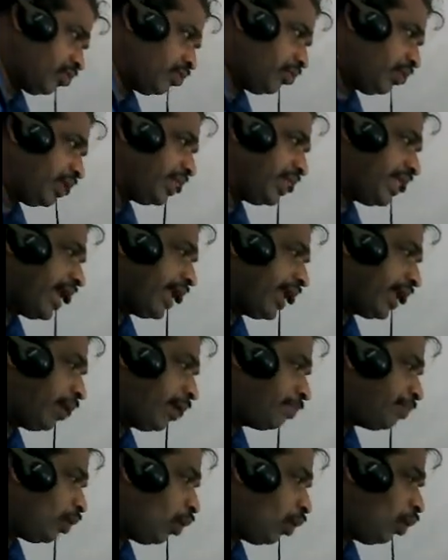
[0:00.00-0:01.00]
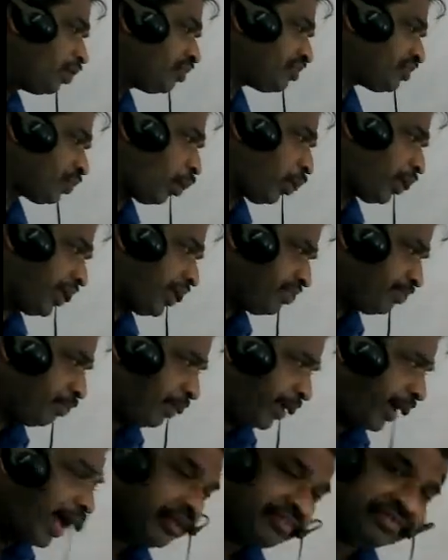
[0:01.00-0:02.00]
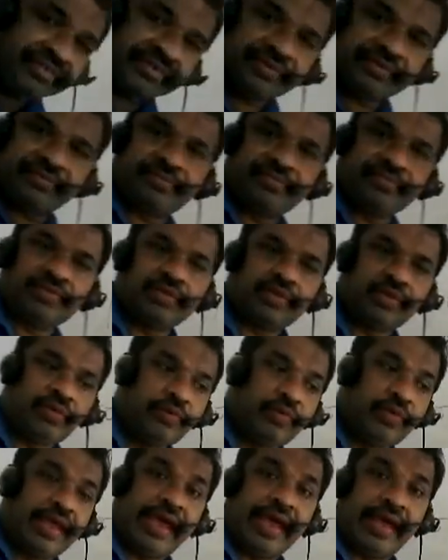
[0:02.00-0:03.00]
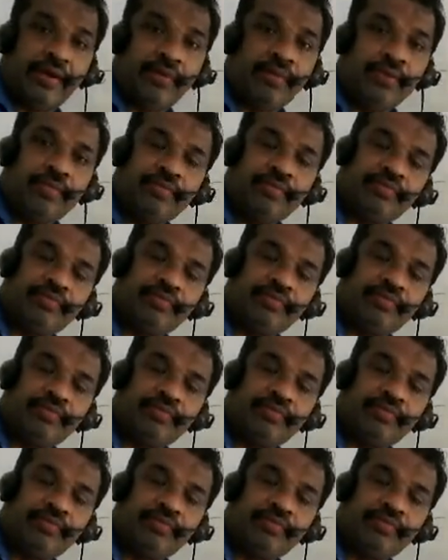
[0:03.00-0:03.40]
when there are more storage products, we have